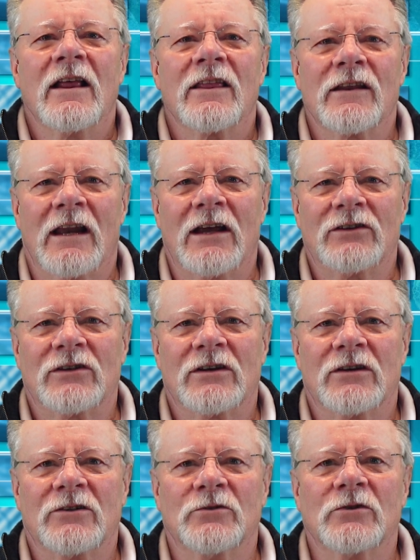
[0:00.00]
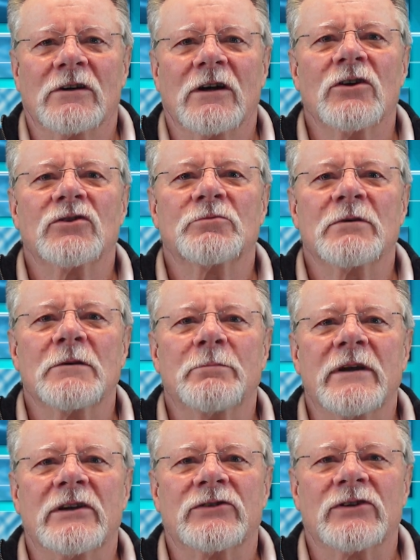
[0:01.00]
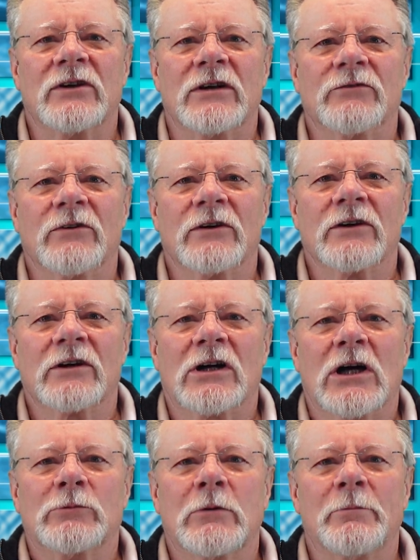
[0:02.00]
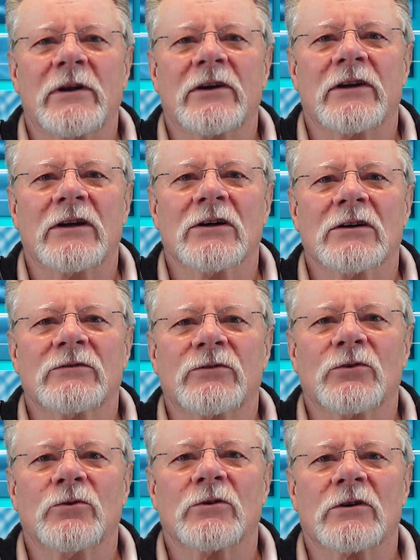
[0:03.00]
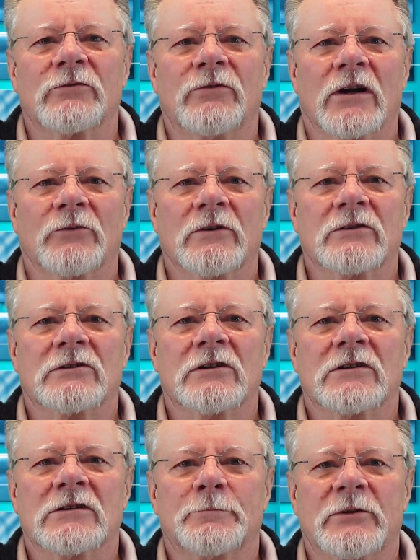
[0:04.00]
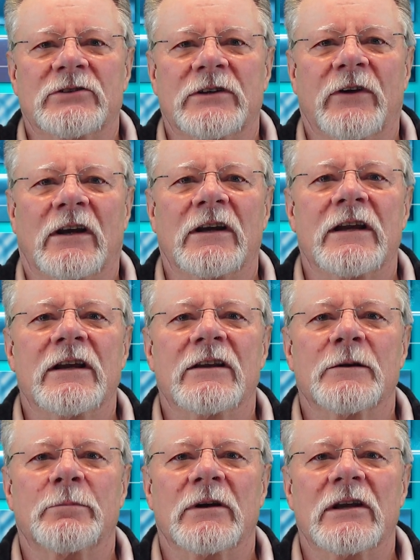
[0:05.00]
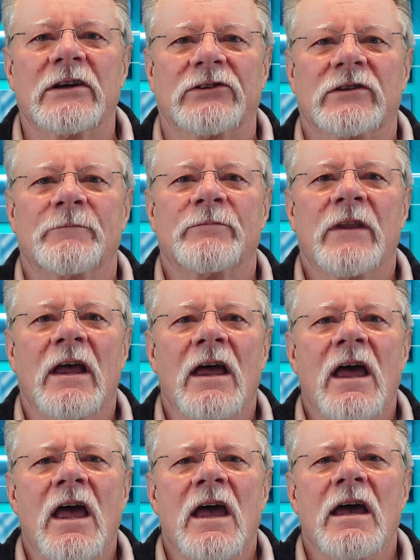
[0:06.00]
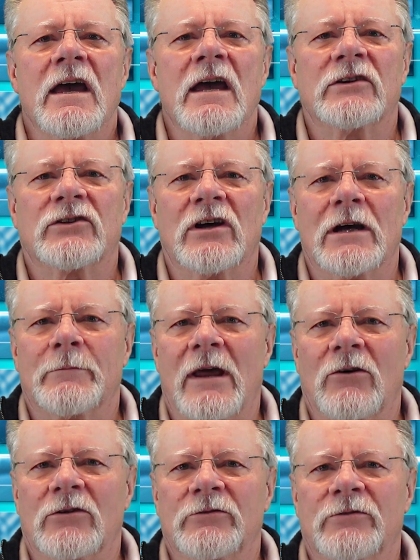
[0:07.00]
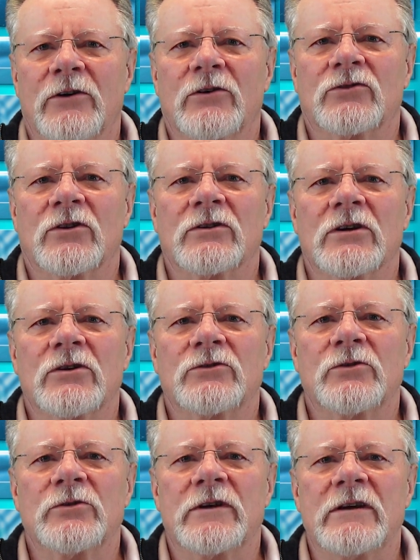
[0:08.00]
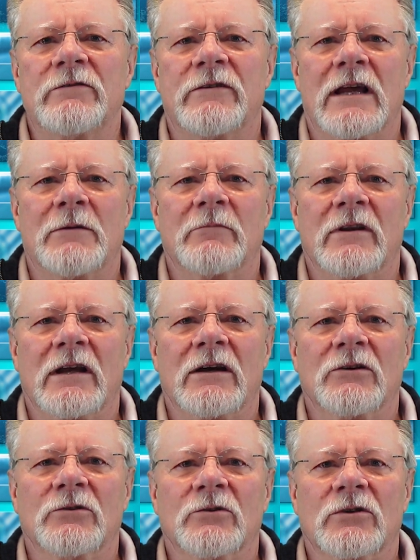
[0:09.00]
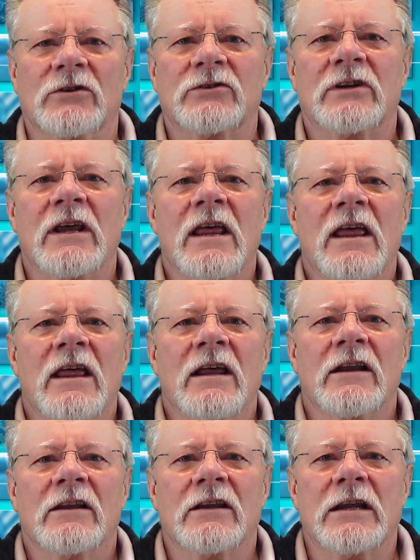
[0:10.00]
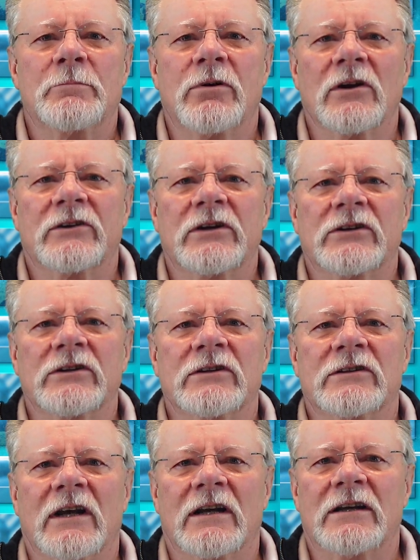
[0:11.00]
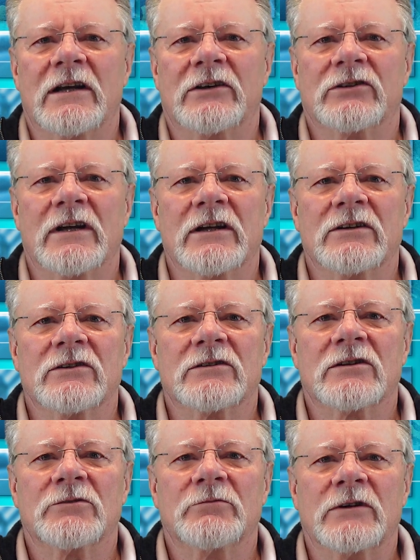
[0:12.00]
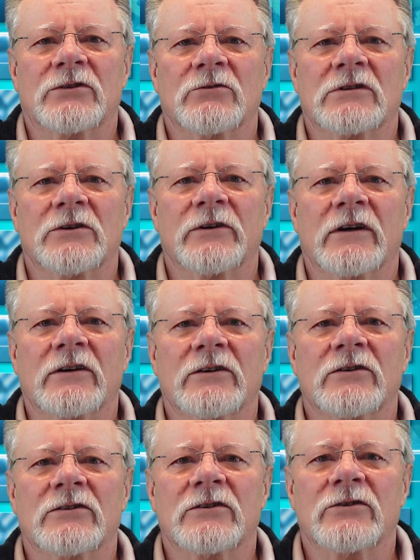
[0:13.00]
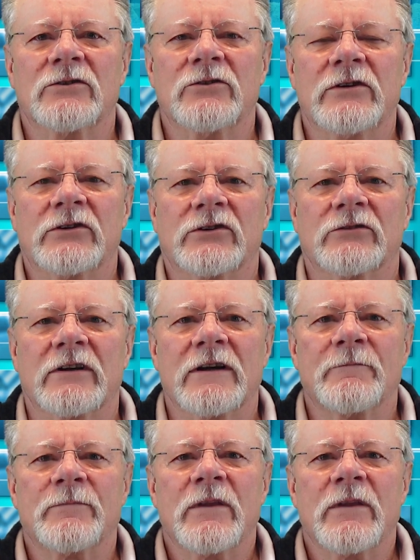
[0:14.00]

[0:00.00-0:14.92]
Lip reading: The last talk closed with a big serve on the culpability of order followers, specifically the police. It's time now to focus on those who give them their orders, the politicians and legislators, which also includes the judiciary.